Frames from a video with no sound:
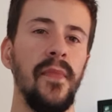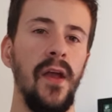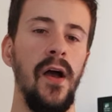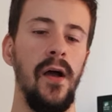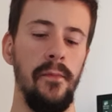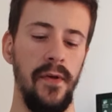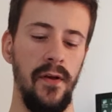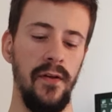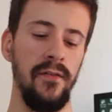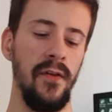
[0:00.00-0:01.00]
um,
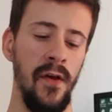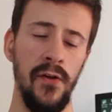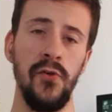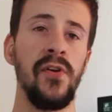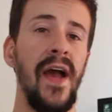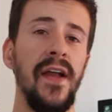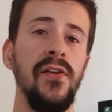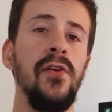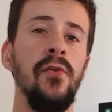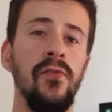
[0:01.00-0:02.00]
because you can
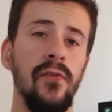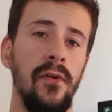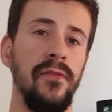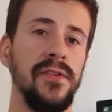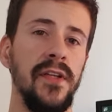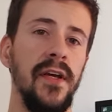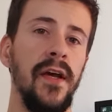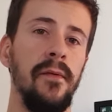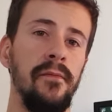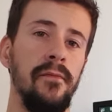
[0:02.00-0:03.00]
use obviously
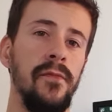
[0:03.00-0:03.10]
um,